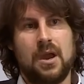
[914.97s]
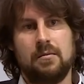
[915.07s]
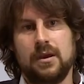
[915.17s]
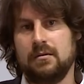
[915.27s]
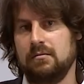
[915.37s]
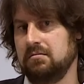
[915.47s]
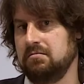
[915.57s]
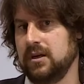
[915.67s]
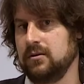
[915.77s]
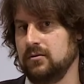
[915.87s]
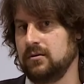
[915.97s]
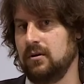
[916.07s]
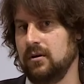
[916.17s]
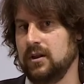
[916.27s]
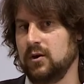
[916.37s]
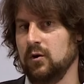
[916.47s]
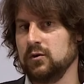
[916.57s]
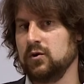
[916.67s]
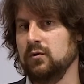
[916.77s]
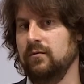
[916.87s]
Maybe we could call it
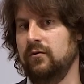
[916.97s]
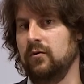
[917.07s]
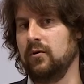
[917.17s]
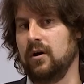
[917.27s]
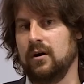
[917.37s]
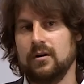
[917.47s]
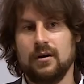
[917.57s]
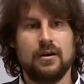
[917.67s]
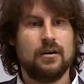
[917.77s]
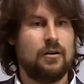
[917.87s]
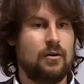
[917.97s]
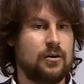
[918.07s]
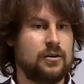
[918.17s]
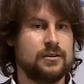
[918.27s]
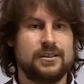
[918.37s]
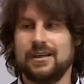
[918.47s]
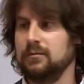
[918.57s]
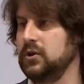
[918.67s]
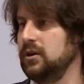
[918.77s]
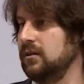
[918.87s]
Konsumführer or
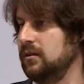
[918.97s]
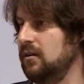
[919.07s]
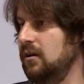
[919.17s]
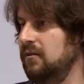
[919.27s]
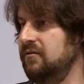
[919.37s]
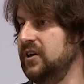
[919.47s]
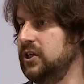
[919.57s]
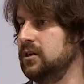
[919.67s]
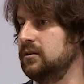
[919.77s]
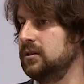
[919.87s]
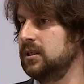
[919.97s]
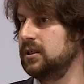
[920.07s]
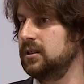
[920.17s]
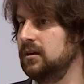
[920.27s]
consumption officials.